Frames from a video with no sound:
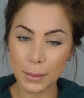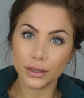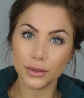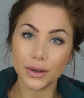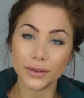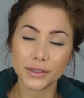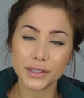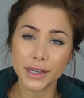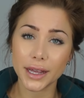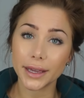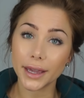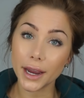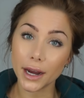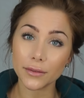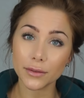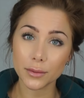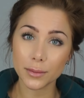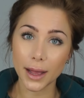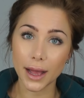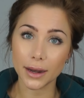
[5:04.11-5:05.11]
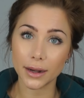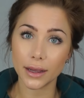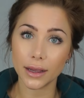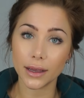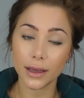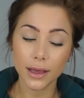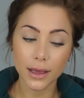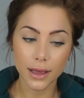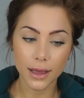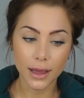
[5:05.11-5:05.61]
You have to take care of your
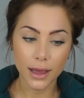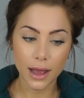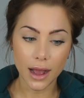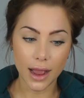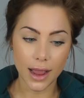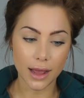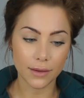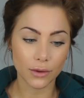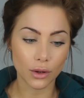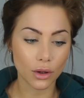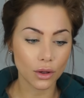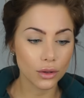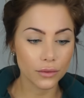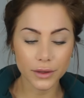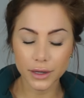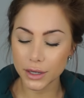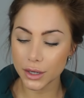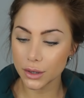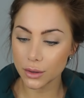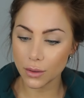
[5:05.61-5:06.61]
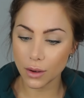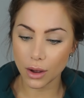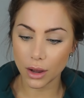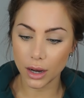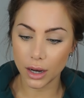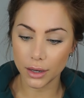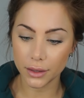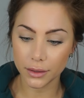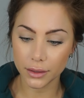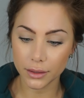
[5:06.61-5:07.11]
body. I have a whole video
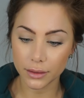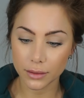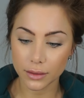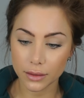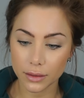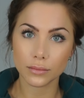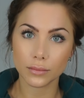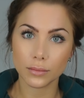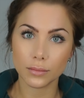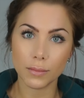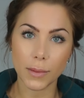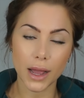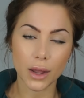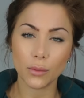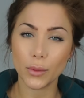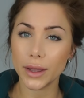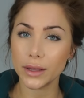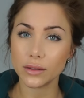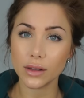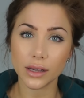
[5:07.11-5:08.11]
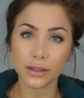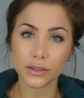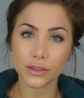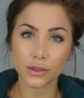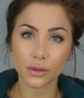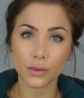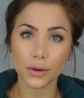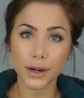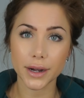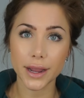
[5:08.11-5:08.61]
on my weight loss
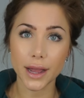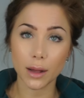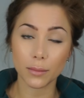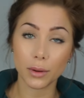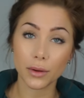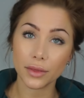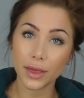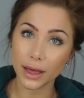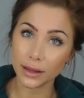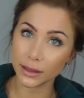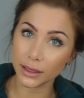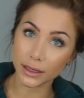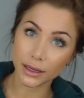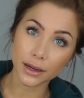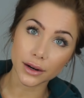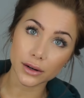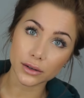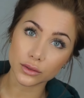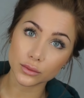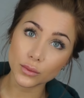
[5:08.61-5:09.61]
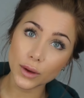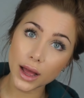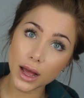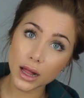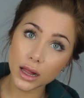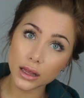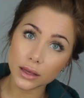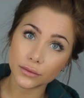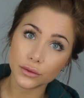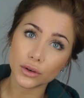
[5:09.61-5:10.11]
story. I'll put that link here as
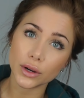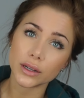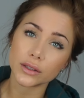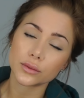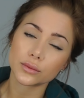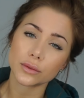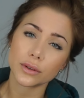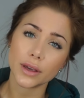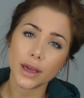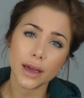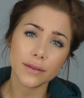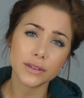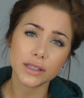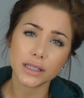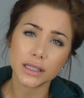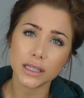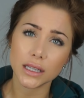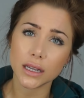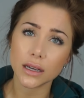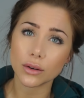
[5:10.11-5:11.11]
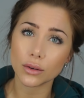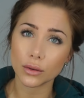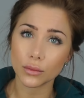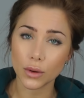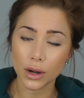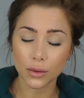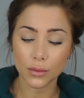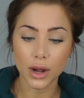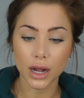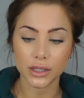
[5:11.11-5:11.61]
well if you guys haven't seen it or
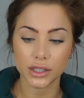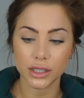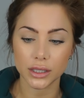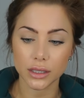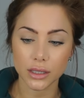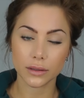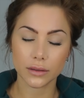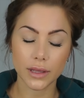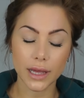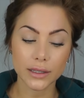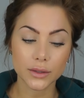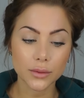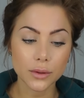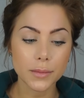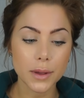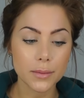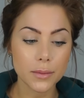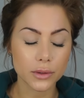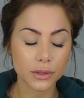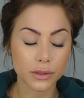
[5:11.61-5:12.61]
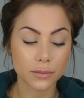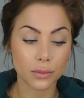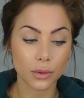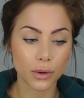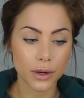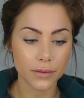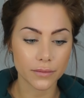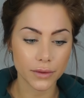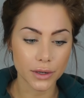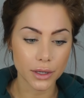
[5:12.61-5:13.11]
want to watch it. That's one of my most
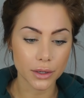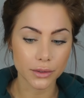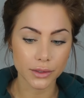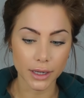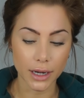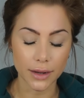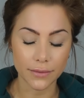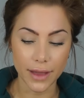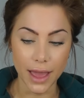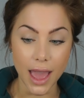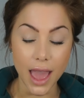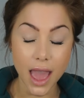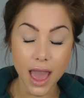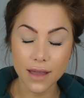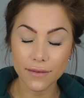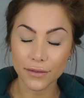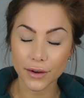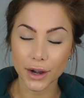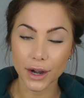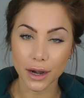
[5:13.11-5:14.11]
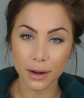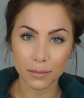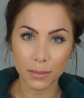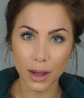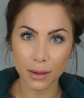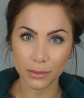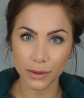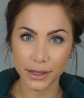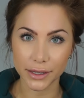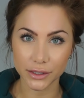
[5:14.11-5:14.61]
important videos that I've ever
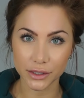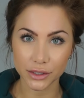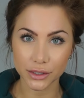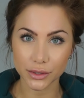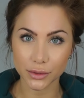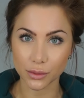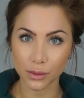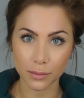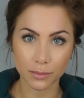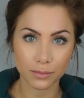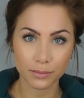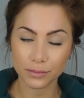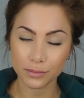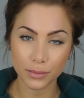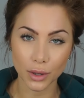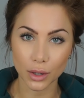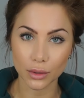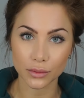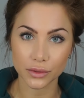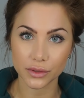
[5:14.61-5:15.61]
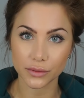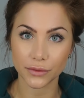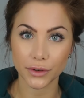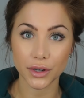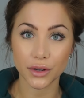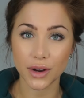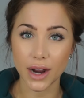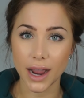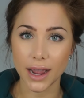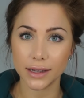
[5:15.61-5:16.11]
published or post for
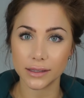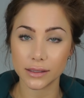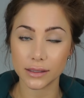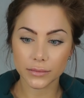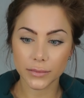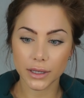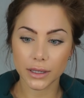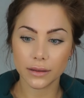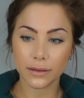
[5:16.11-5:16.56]
you guys.